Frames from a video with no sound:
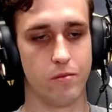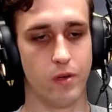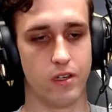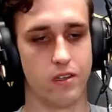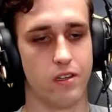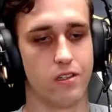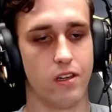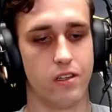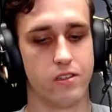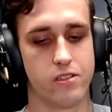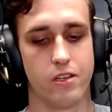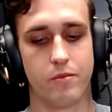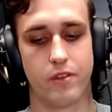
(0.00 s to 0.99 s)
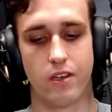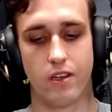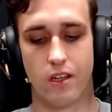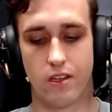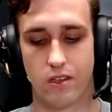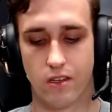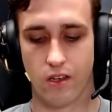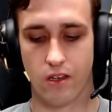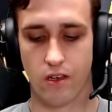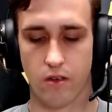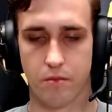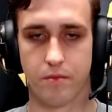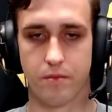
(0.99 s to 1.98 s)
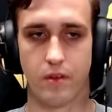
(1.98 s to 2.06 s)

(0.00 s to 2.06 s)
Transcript: But it's something that